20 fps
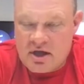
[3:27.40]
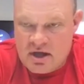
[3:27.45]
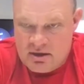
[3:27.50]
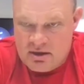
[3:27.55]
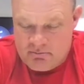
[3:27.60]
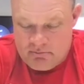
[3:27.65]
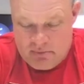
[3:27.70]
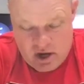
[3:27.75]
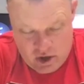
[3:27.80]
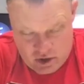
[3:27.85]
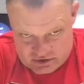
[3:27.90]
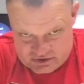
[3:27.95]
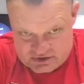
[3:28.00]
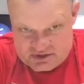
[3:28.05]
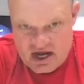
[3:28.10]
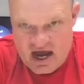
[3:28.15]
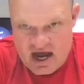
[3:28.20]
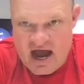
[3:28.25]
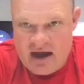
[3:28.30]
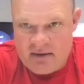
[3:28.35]
My heart
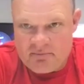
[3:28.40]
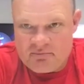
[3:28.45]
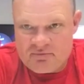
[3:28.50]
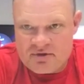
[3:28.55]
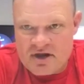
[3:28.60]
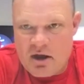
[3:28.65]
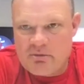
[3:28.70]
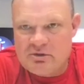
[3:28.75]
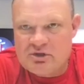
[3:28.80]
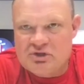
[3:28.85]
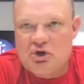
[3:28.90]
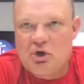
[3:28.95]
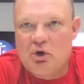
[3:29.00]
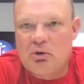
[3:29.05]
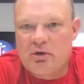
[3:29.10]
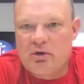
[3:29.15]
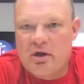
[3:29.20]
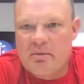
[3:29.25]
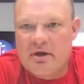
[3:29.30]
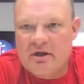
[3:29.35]
stopped. And I always joke
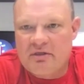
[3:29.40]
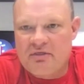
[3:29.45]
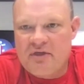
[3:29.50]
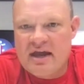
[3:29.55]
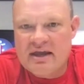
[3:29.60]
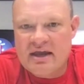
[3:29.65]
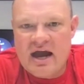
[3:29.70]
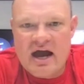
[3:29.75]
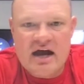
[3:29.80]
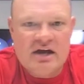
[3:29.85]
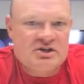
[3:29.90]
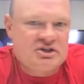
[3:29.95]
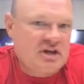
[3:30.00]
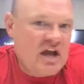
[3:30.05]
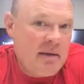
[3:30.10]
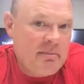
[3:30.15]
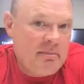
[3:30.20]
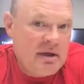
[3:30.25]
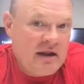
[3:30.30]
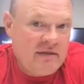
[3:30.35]
with her, I'm like, thank God you
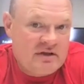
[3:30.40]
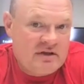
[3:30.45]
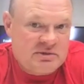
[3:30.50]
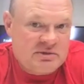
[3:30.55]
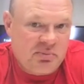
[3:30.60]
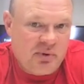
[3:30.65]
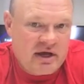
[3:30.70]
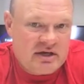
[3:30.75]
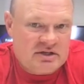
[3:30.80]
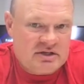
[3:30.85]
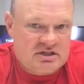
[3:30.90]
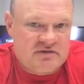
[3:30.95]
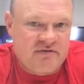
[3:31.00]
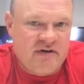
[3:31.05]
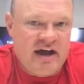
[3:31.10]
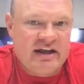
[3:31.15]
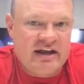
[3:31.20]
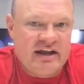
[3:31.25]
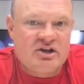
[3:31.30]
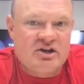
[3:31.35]
got me out of this place, because if
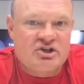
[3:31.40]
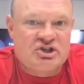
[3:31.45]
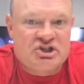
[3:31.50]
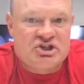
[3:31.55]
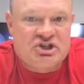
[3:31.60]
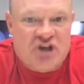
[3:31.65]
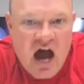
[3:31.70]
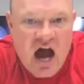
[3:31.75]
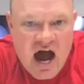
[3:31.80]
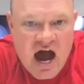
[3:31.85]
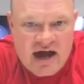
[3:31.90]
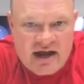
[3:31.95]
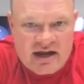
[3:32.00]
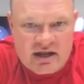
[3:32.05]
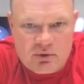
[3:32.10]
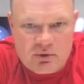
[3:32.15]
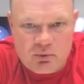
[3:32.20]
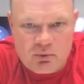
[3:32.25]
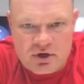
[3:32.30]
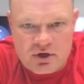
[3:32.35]
I got shot,
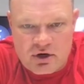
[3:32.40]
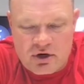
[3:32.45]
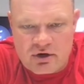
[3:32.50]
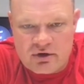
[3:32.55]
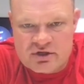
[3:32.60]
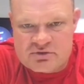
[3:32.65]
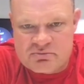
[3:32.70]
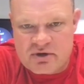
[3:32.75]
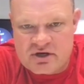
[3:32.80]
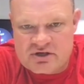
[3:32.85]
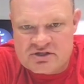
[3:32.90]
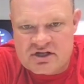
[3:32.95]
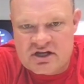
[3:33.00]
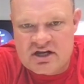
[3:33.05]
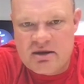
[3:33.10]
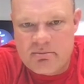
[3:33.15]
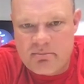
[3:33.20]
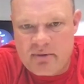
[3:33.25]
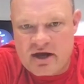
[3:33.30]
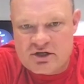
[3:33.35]
it wouldn't have hurt as much as getting
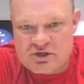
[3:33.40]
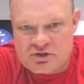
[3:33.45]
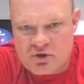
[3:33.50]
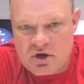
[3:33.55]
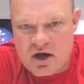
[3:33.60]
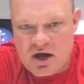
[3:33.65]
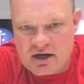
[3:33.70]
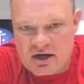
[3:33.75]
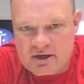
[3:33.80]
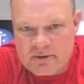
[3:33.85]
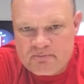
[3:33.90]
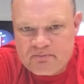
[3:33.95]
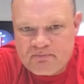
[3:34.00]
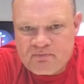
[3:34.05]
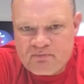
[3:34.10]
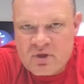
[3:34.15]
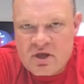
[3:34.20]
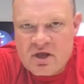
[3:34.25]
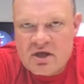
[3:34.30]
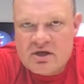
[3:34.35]
hit by a truck.
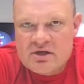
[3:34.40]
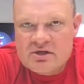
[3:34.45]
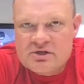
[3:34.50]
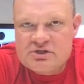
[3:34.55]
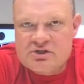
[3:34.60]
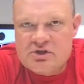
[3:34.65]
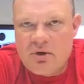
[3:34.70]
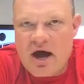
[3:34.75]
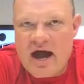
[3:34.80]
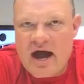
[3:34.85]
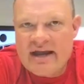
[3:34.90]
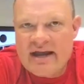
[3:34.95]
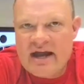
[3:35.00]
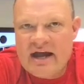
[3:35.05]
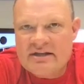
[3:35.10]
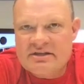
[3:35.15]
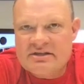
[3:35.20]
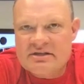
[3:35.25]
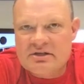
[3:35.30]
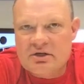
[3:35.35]
So I
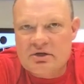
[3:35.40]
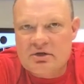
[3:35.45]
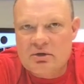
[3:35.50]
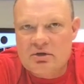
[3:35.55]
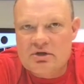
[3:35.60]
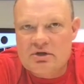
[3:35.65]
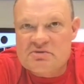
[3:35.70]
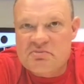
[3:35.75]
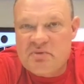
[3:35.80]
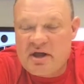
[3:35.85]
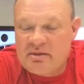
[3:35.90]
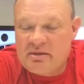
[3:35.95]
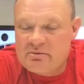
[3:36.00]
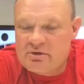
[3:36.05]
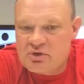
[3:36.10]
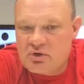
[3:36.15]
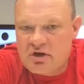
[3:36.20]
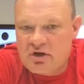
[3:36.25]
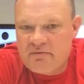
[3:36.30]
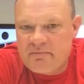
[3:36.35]
got to spend the
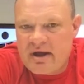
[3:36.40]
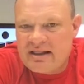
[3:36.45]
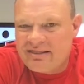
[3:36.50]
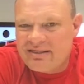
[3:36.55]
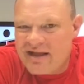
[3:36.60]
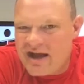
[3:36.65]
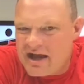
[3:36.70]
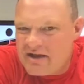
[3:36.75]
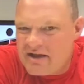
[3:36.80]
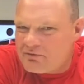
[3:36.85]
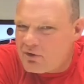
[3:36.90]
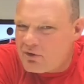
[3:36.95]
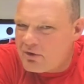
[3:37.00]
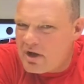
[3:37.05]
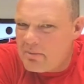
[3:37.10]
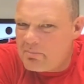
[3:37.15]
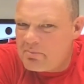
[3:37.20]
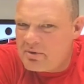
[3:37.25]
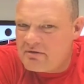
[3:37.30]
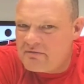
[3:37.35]
majority of my life growing
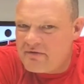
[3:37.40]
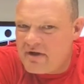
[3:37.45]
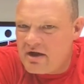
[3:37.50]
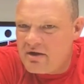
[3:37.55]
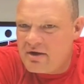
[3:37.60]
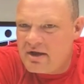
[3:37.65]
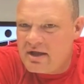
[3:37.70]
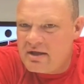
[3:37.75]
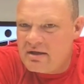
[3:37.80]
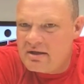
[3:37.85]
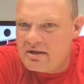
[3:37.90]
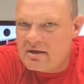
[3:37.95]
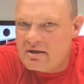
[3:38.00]
up in a very